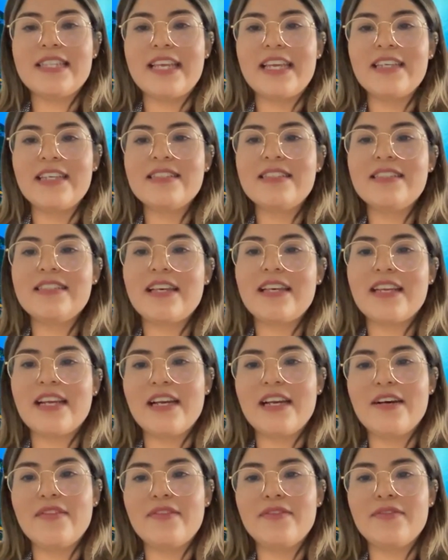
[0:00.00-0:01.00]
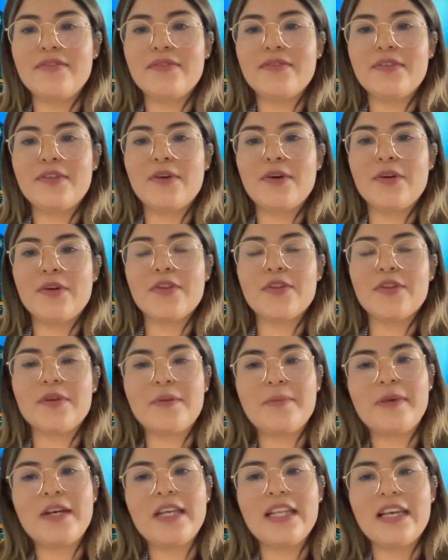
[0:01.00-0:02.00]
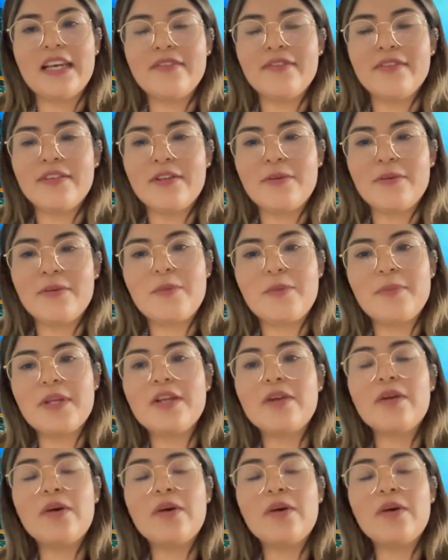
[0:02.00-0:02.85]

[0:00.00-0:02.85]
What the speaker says: things that I have gone through in my life at the moment,